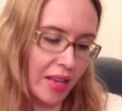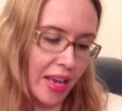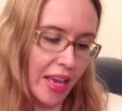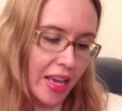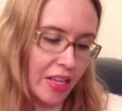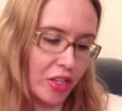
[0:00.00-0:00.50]

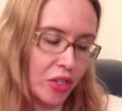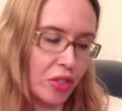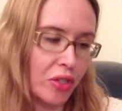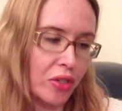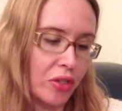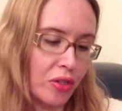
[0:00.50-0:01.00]
age
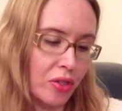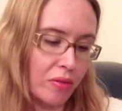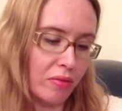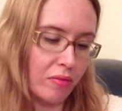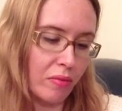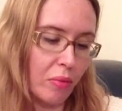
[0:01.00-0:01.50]

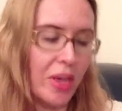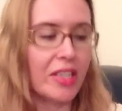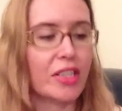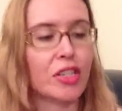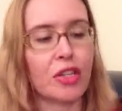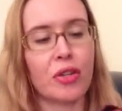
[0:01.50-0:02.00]
1
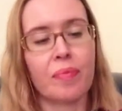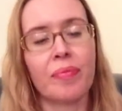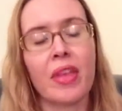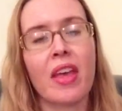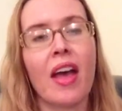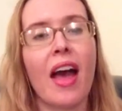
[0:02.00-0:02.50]
to 2,
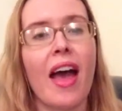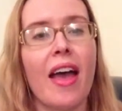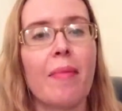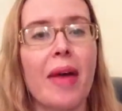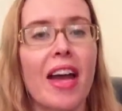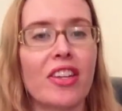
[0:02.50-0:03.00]

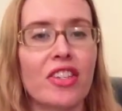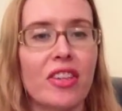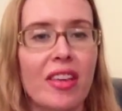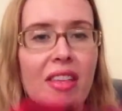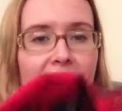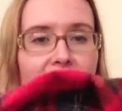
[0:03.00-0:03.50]

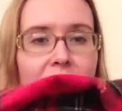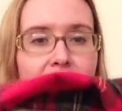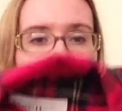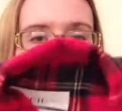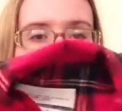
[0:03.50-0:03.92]
actually this is going to